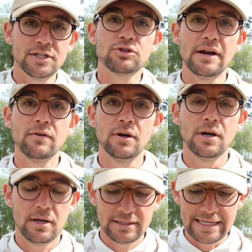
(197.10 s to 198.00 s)
this driver,
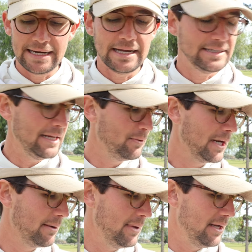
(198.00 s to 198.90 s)
10 out of 10
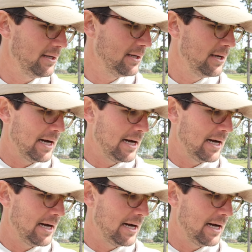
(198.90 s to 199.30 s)
recommend.